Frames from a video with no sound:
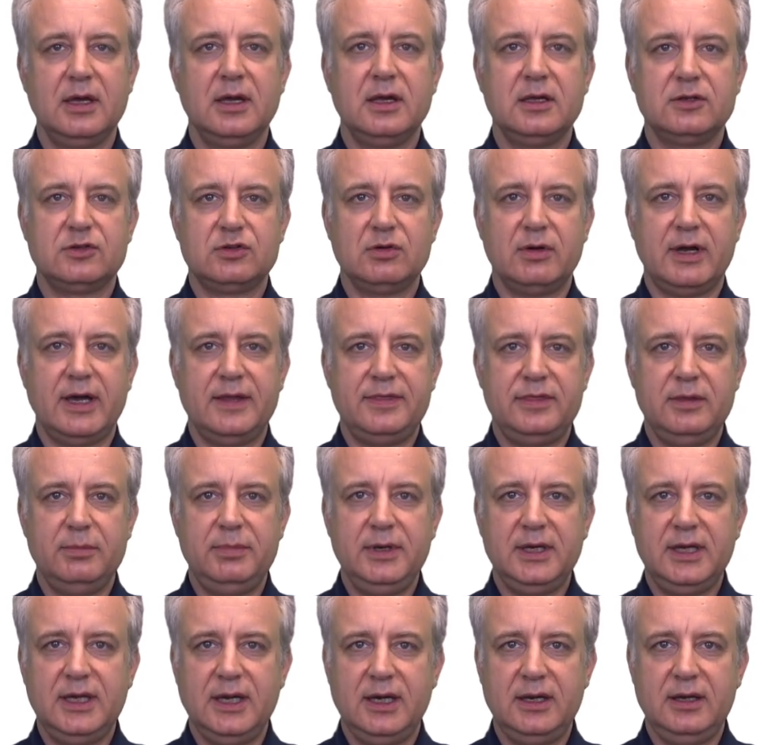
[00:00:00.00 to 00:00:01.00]
So at the
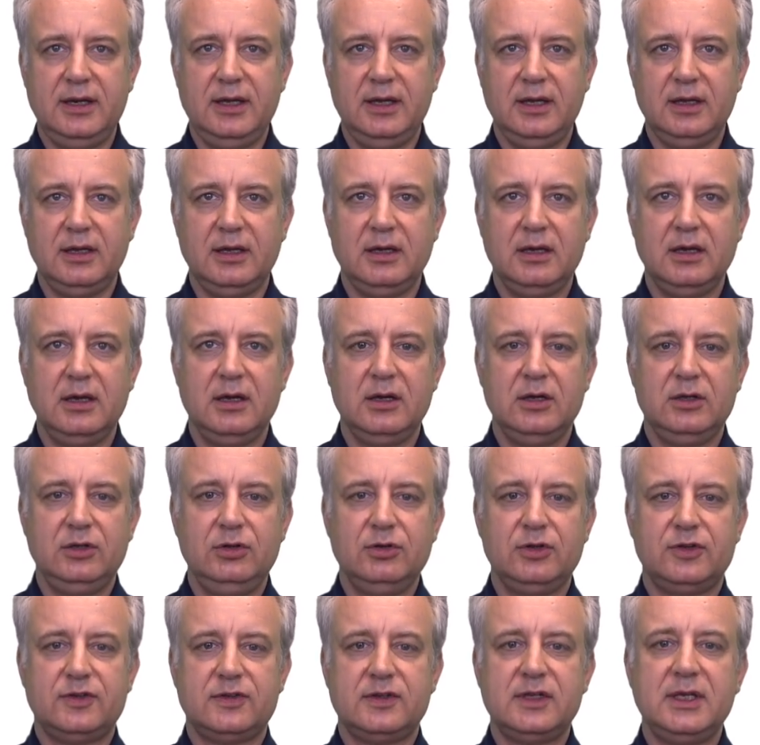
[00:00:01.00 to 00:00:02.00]
beginning
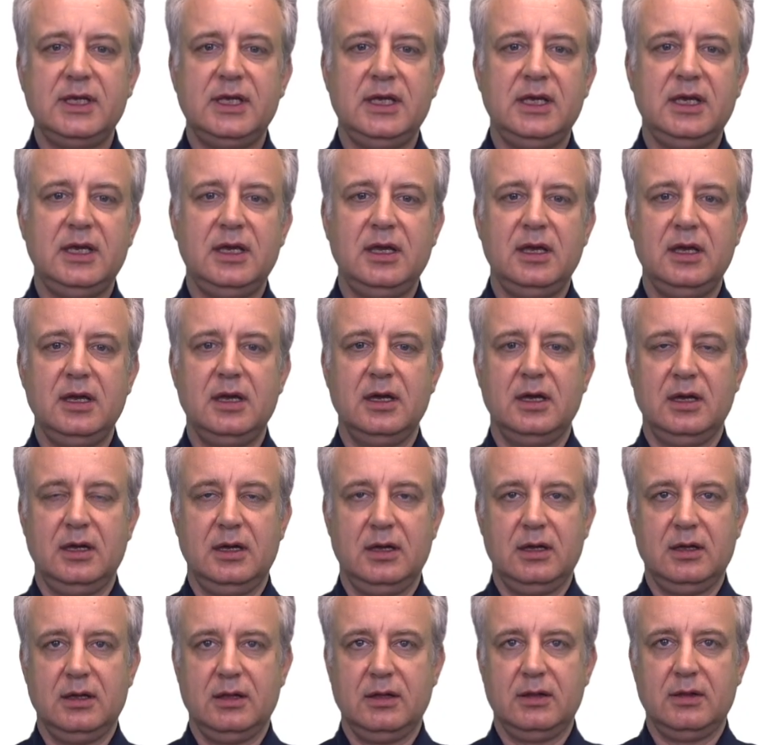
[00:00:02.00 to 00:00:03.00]
you see
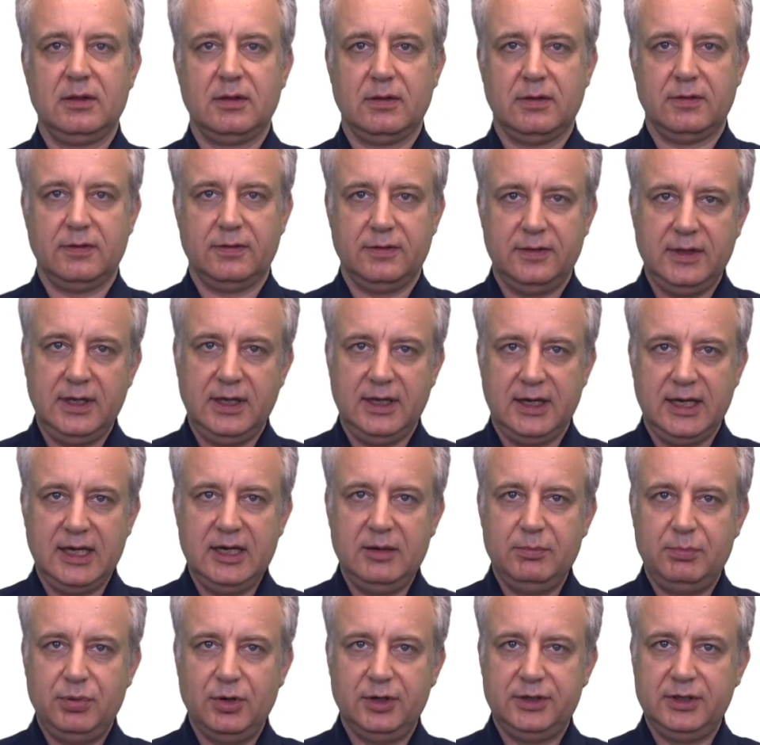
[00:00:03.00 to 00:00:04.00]
the
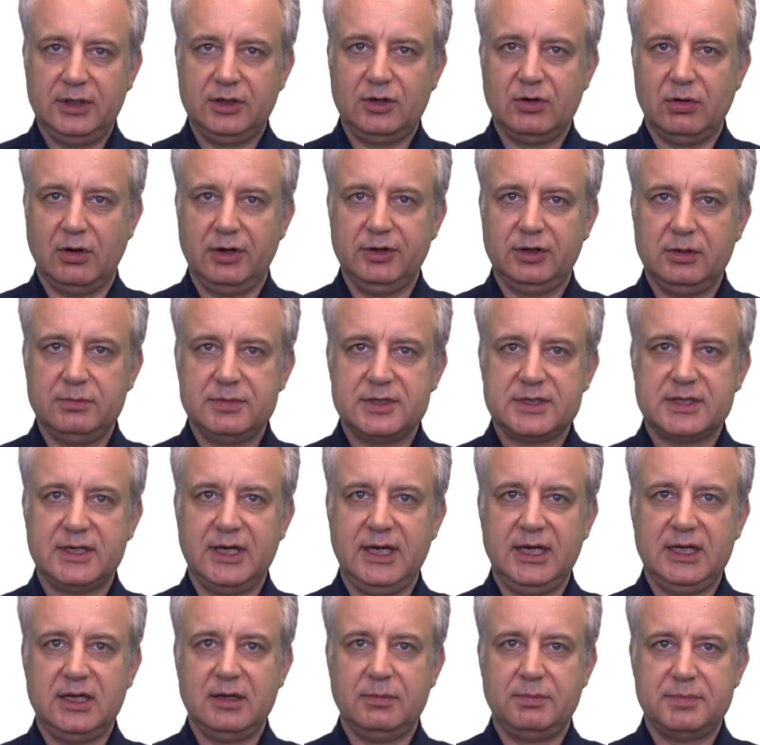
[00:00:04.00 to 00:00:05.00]
inputted quantum
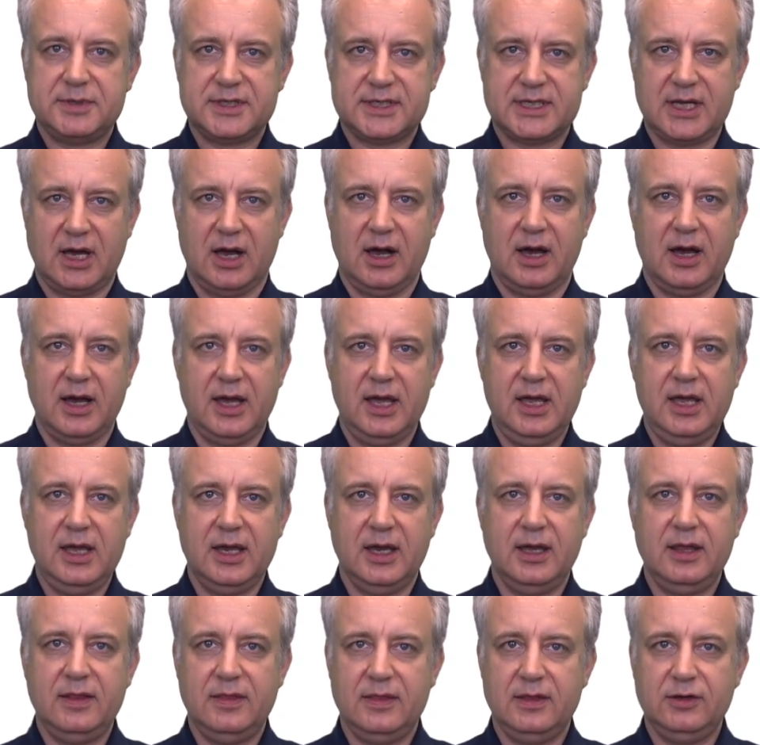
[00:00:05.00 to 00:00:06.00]
state psi
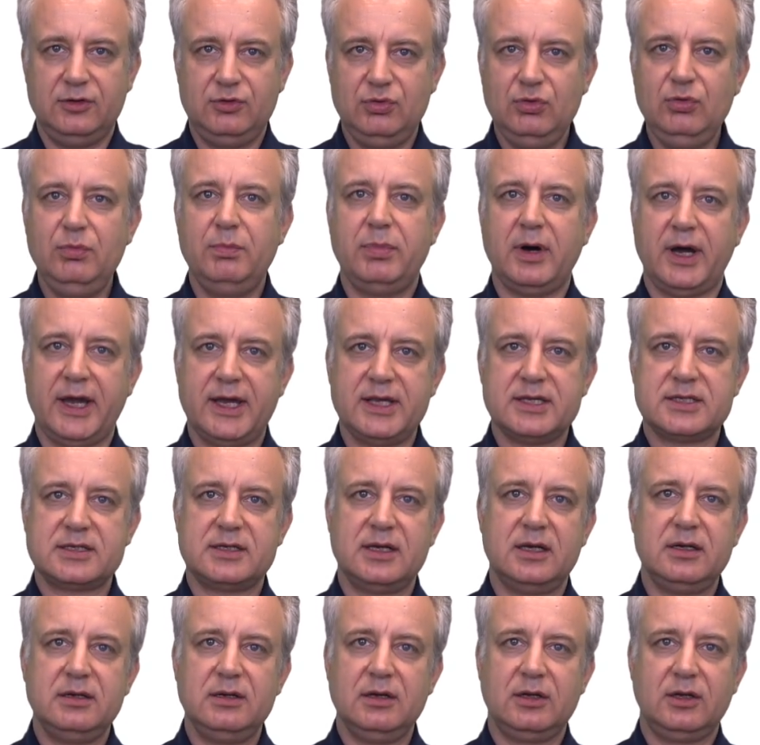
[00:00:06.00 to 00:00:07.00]
and the 2
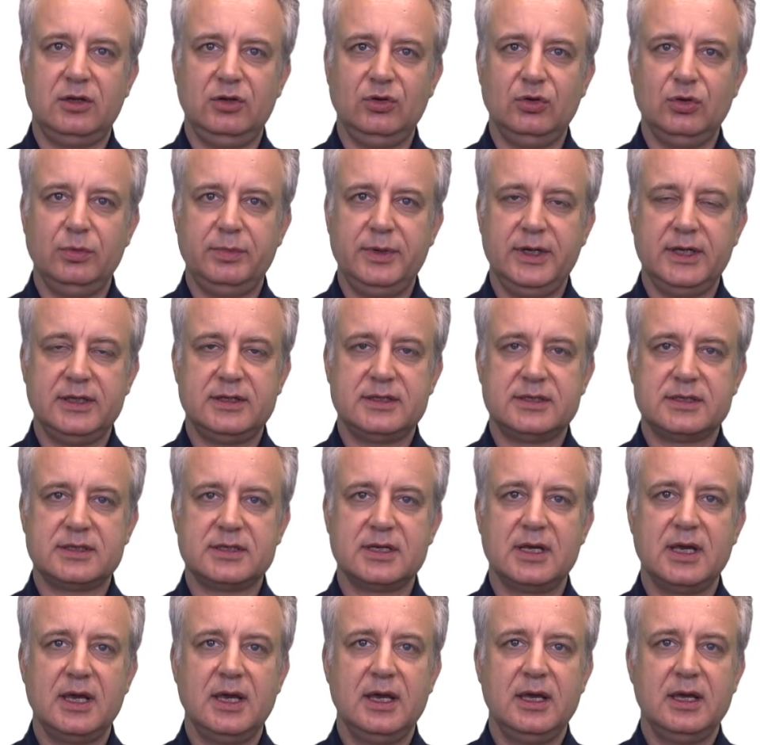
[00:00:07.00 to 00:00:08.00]
bystander qubits
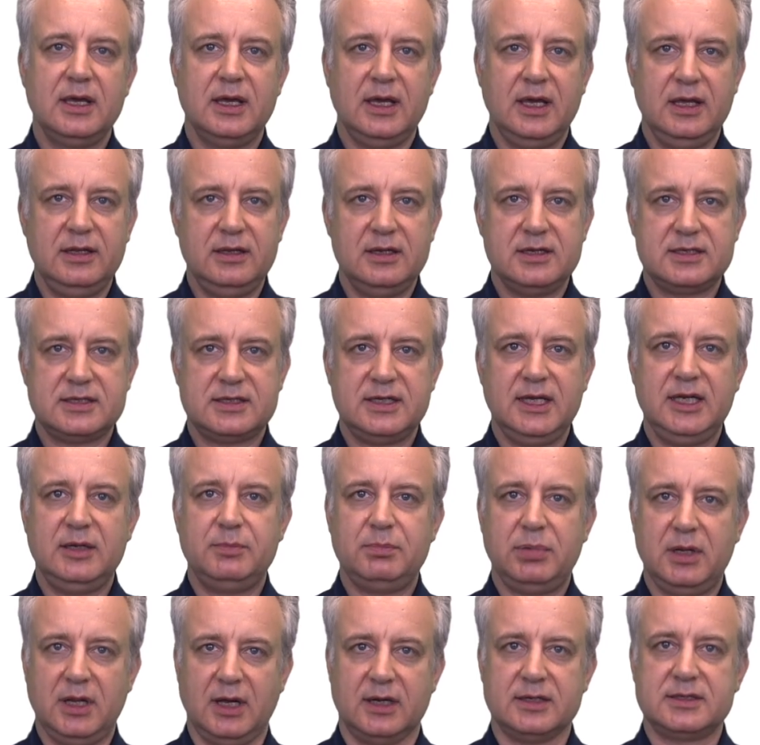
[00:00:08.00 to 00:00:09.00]
in the state
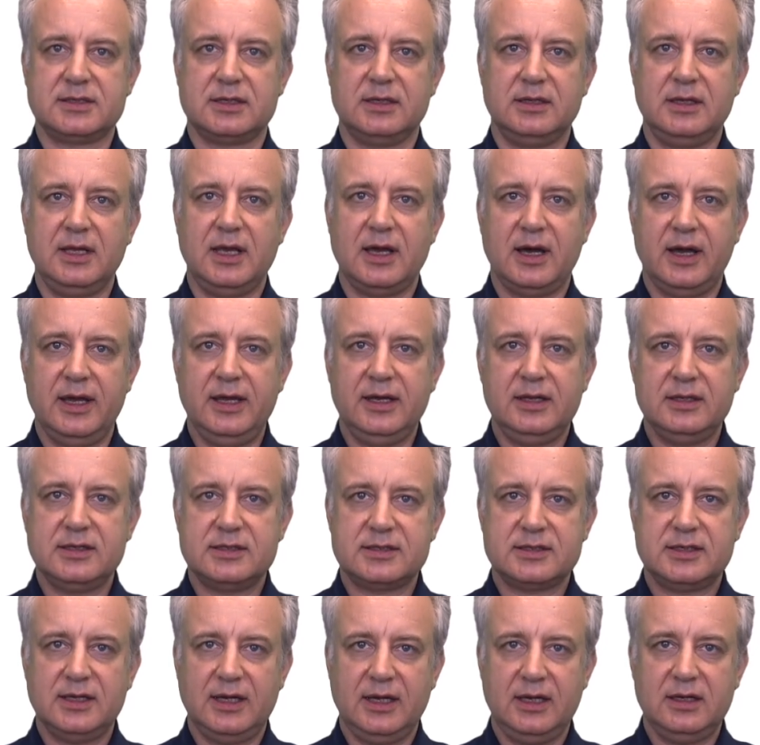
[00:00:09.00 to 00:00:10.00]
plus and the
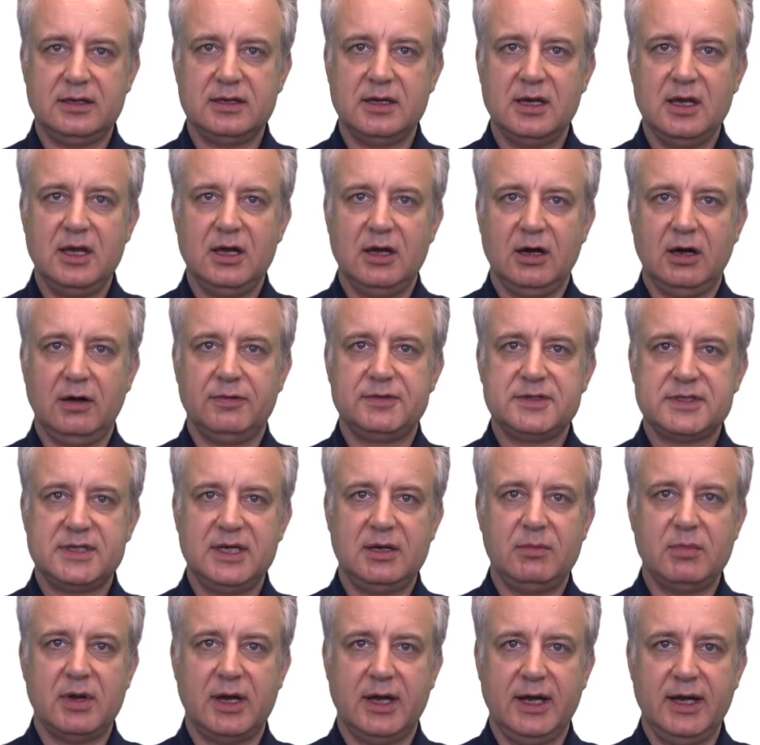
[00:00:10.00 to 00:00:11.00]
eigenstate of
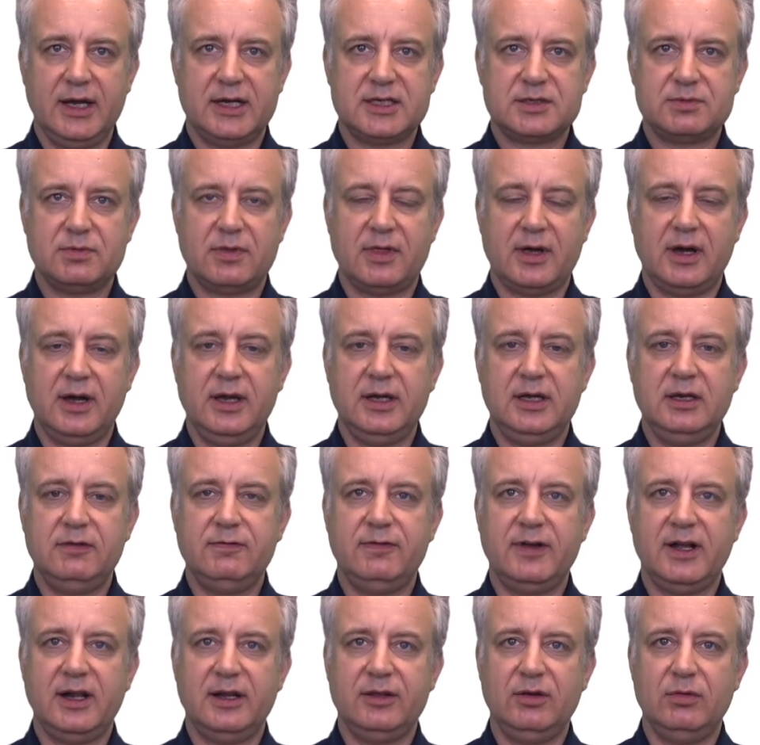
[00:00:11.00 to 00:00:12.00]
sigma x with
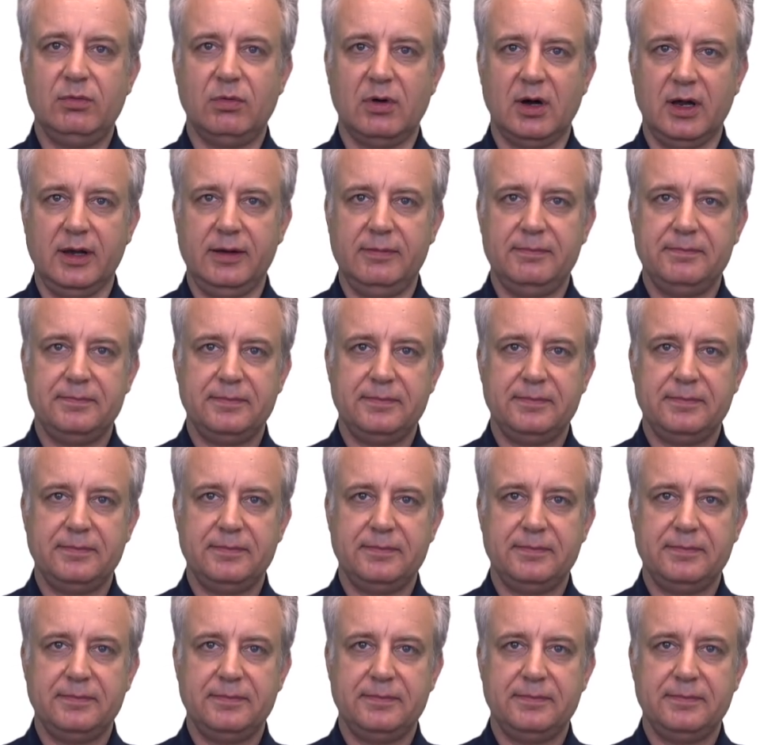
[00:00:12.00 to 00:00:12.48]
eigenvalue 1.